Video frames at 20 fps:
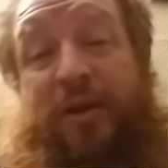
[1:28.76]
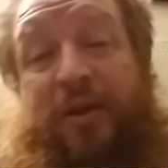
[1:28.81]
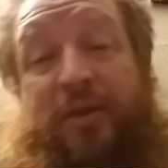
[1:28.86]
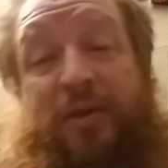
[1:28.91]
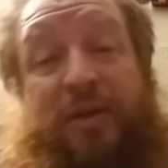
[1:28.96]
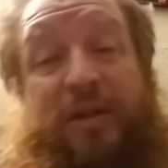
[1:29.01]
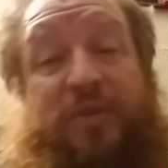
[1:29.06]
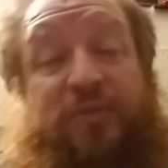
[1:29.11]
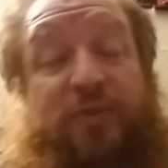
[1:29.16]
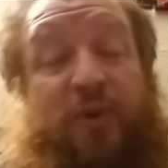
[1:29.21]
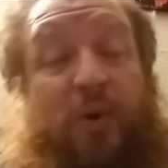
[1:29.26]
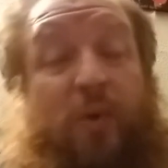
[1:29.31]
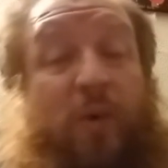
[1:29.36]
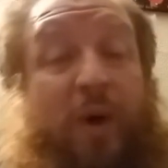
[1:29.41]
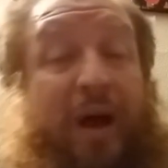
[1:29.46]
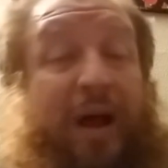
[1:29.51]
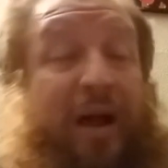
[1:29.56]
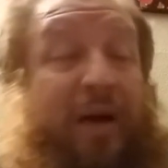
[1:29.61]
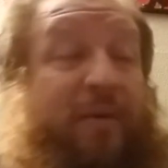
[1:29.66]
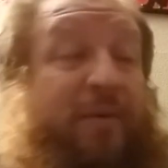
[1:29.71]
to do this for a
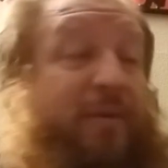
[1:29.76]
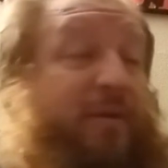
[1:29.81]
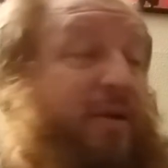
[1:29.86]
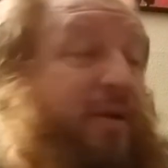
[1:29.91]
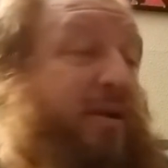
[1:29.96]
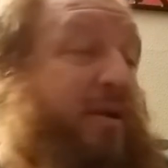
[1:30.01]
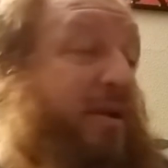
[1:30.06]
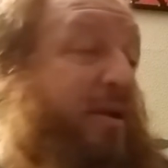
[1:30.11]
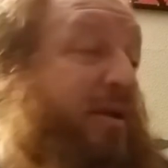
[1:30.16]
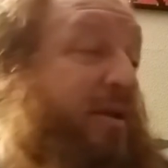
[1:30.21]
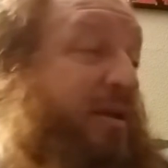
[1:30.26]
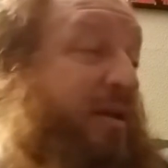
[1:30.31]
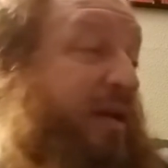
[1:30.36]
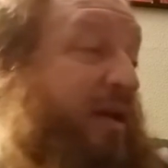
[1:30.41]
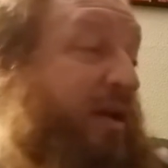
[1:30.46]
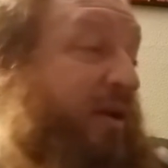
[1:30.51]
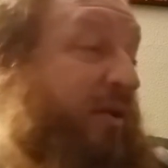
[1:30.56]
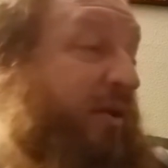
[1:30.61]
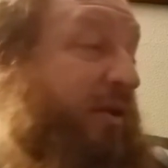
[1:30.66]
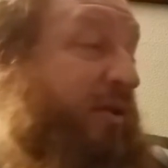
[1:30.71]
while.
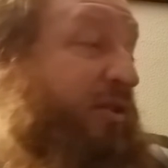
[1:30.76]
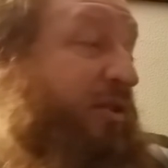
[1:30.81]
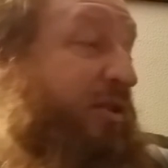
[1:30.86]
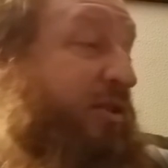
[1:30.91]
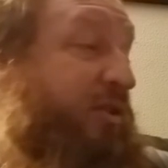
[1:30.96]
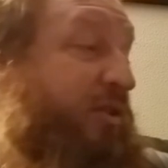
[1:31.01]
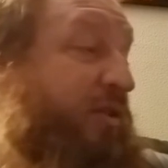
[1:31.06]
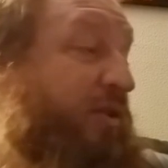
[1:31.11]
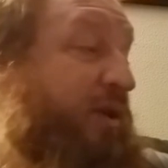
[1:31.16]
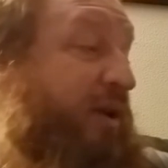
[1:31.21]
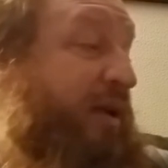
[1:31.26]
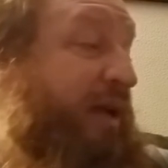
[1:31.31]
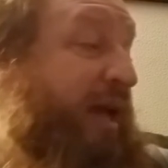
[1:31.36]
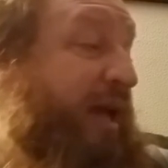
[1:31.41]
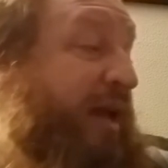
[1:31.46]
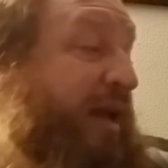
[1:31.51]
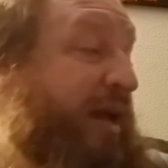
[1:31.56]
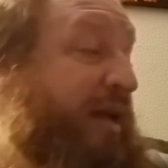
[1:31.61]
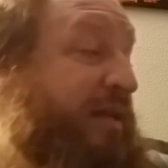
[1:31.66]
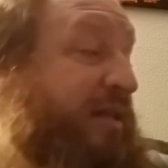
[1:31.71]
In the grocery store
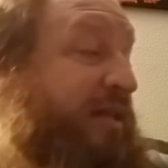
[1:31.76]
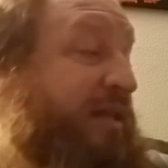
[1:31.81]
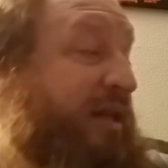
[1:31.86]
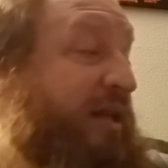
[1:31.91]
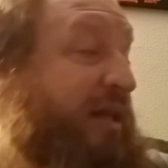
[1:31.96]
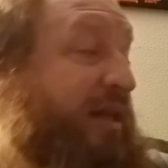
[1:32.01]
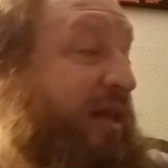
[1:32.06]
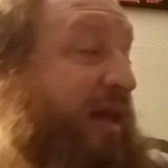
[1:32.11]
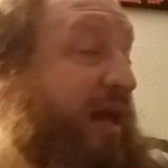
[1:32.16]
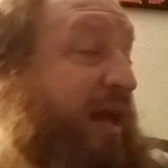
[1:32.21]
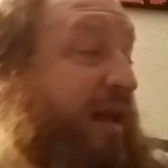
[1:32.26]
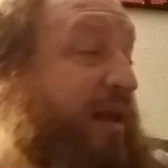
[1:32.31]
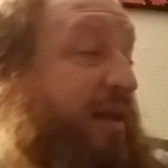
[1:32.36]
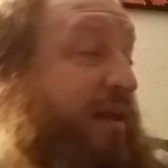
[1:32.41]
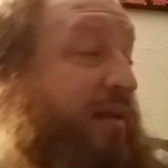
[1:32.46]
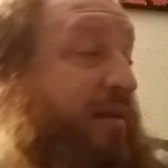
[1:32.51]
today, and I see that